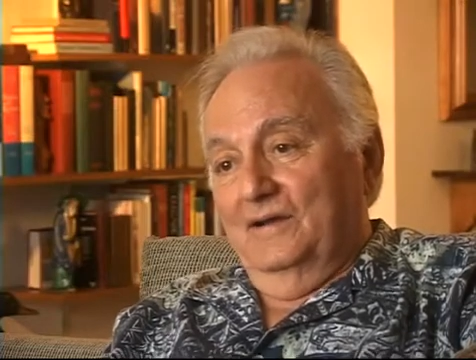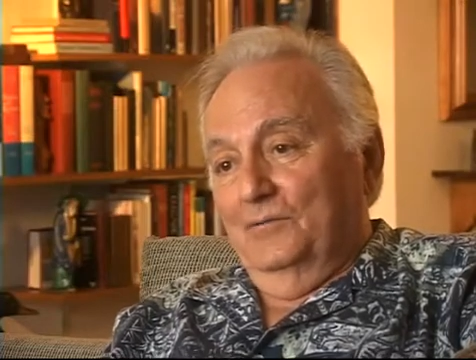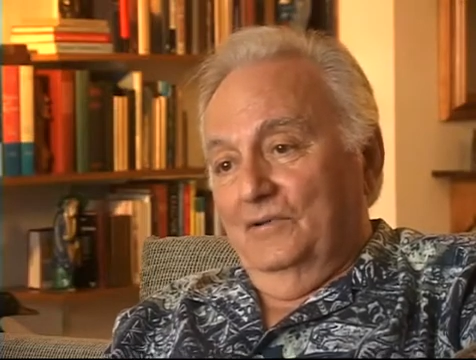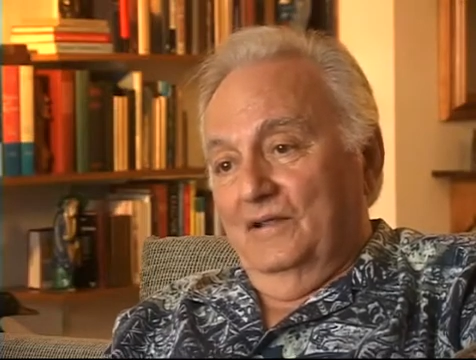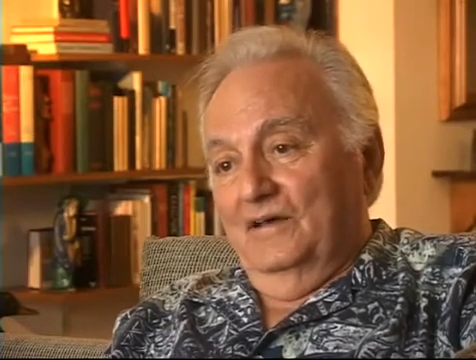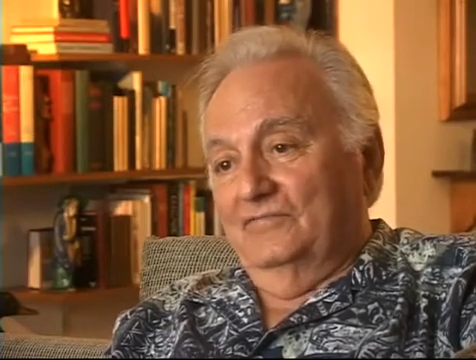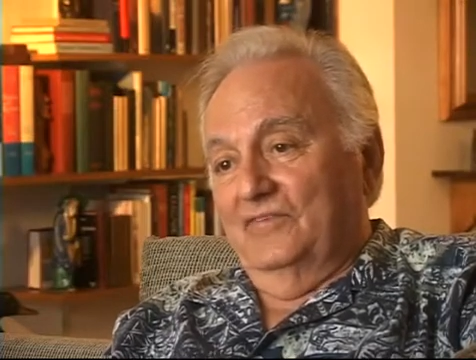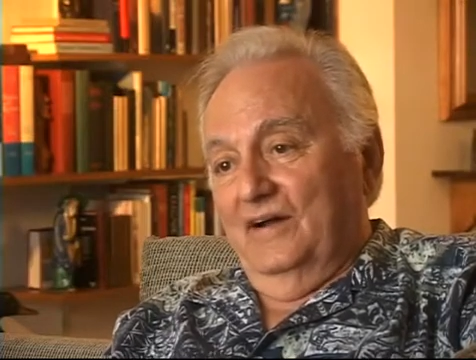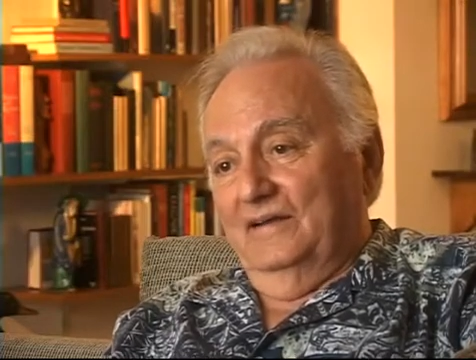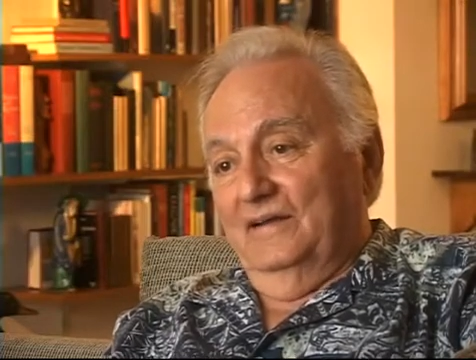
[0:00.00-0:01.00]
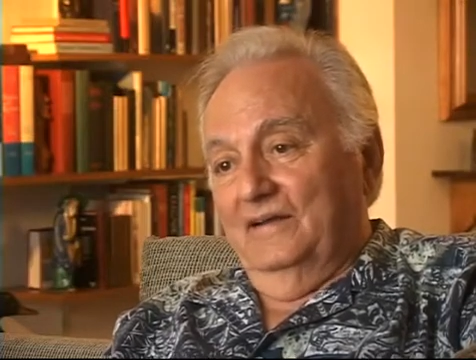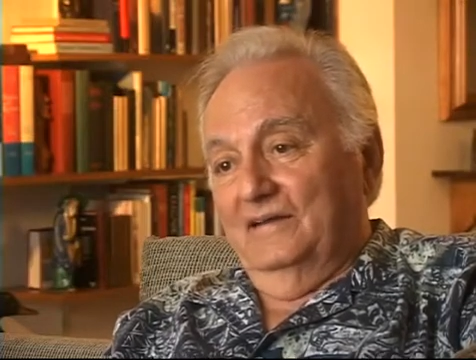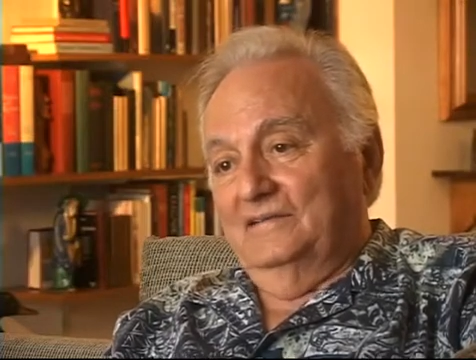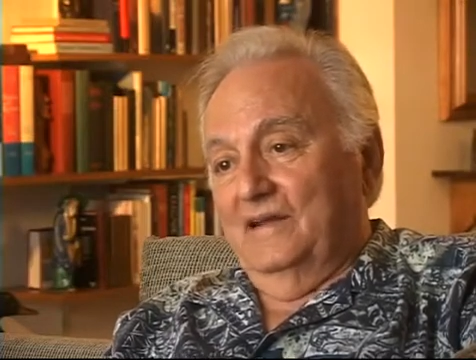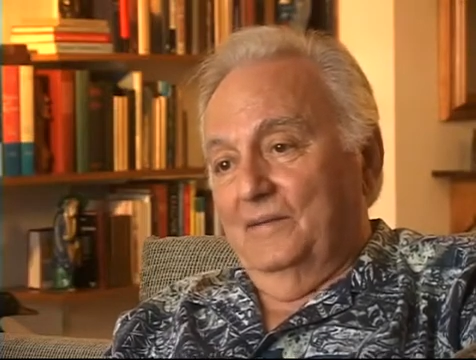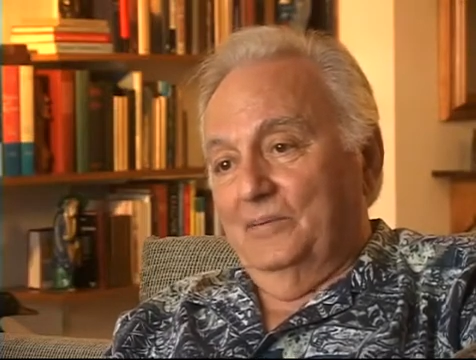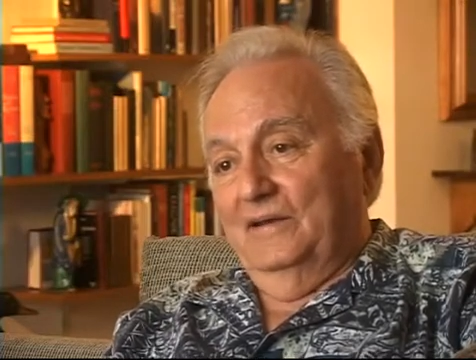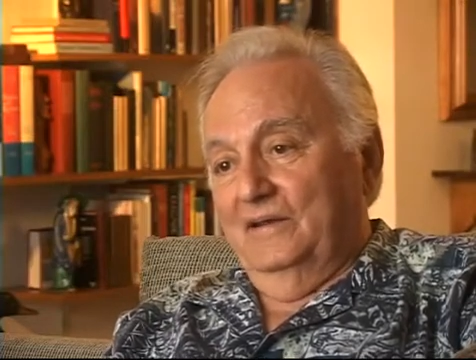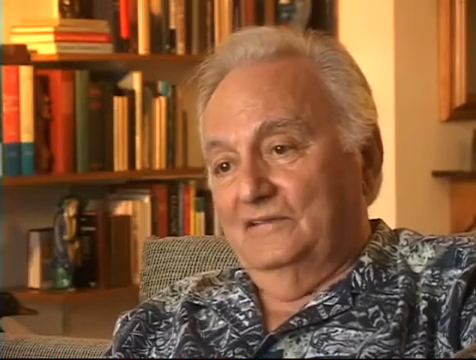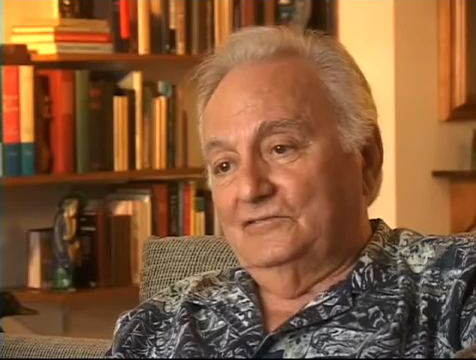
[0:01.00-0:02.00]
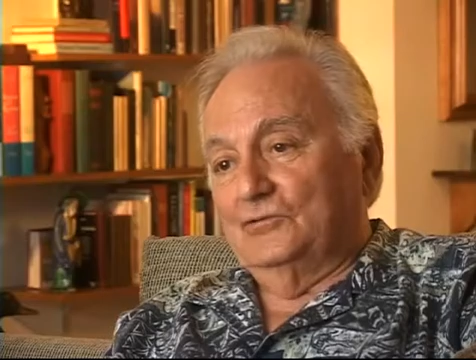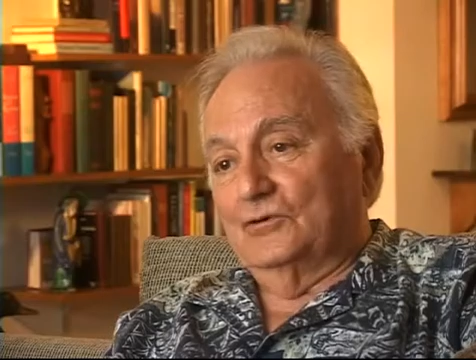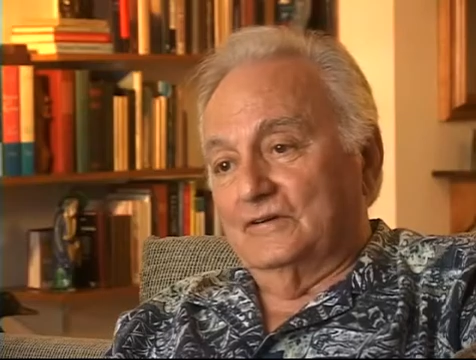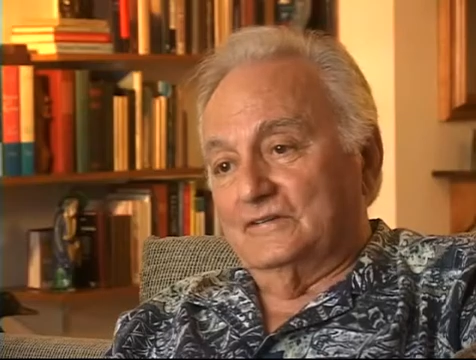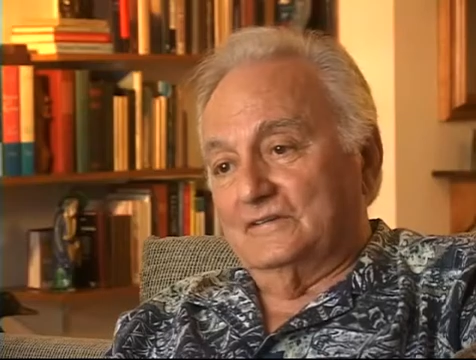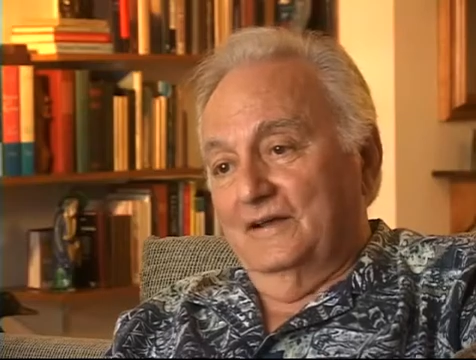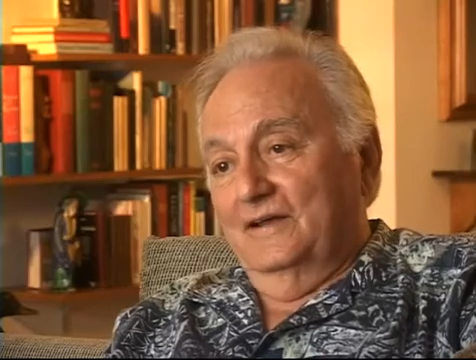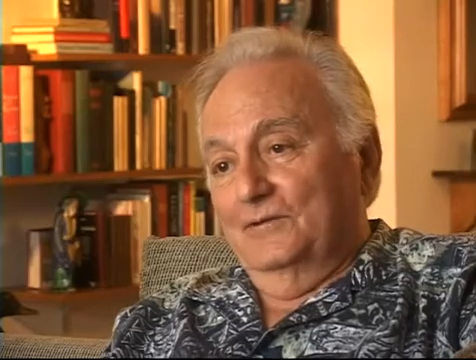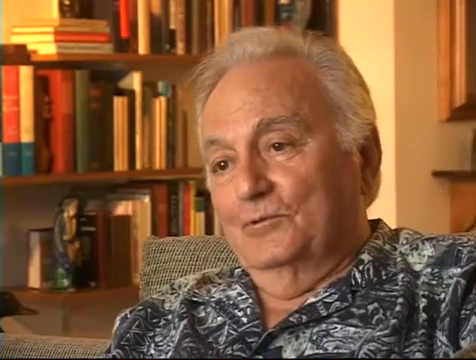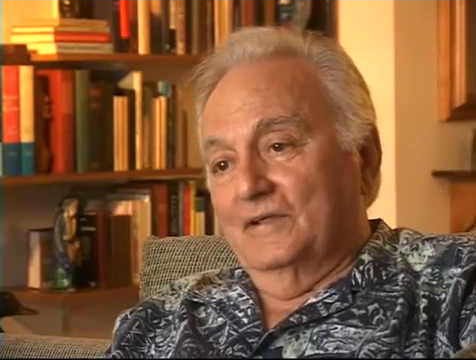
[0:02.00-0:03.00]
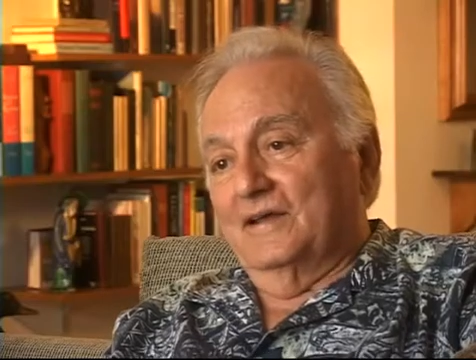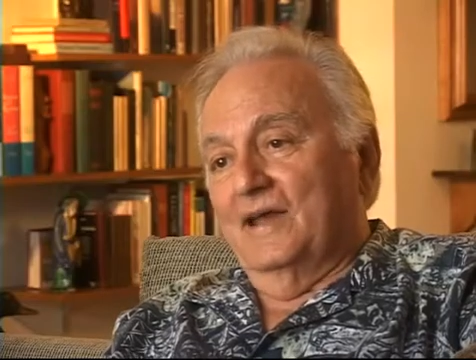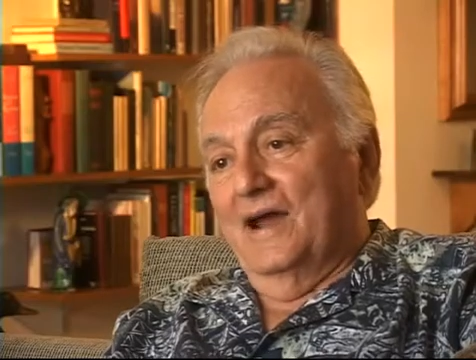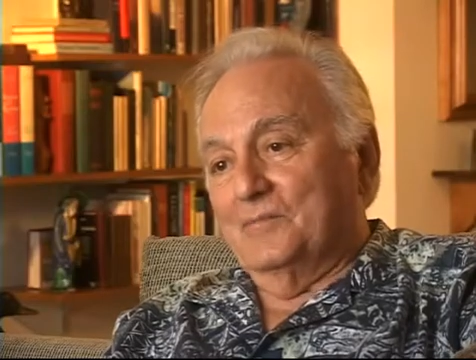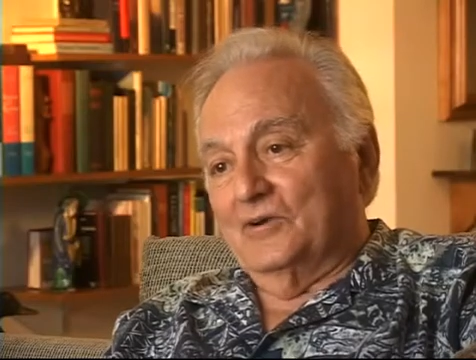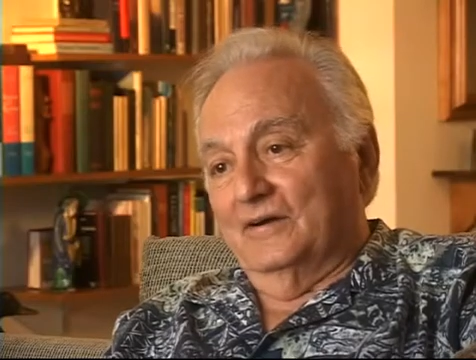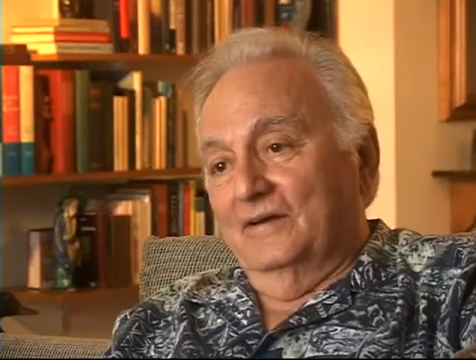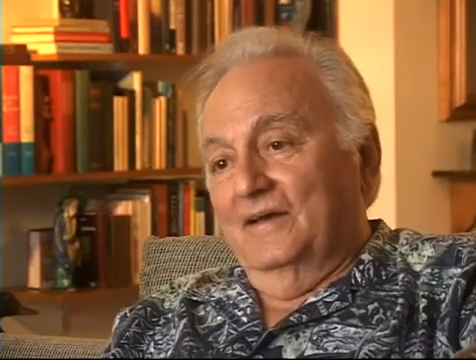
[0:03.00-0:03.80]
without finding a Japanese tourist with a camera.